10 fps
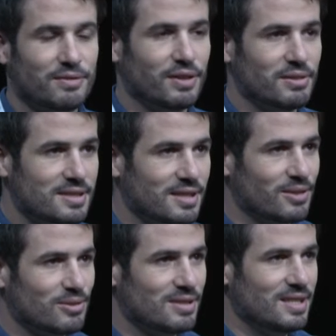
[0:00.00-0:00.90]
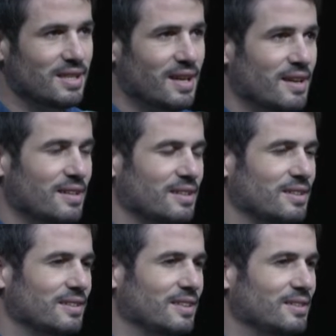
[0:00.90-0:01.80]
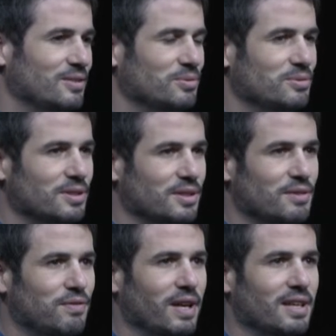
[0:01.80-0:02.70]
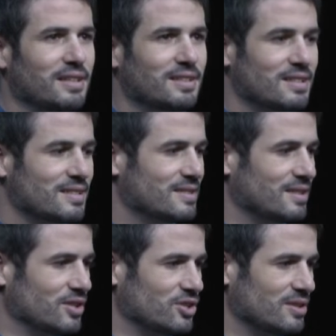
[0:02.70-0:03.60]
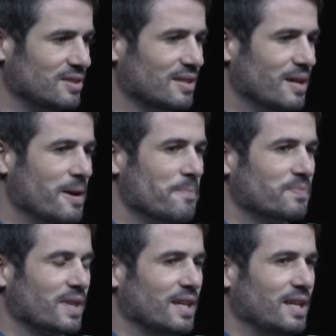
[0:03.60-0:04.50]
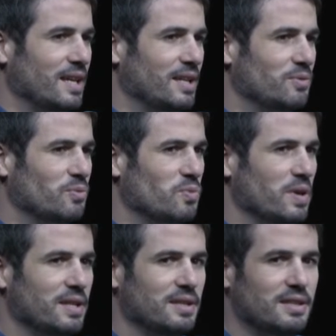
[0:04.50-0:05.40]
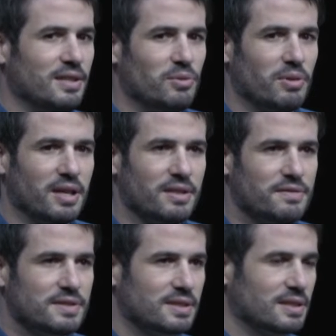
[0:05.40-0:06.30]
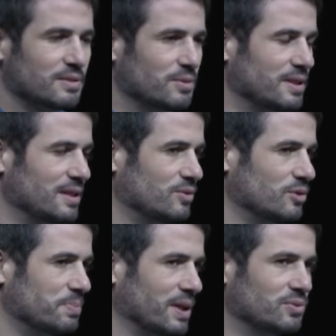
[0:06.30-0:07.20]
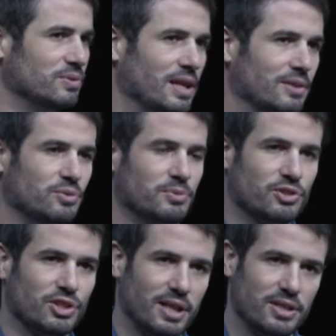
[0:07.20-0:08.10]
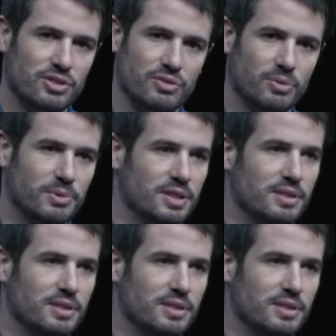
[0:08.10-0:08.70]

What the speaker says: very seriously. They do flying taxi stations. And when they arrived, when they took part to the Hello Tomorrow Challenge, nobody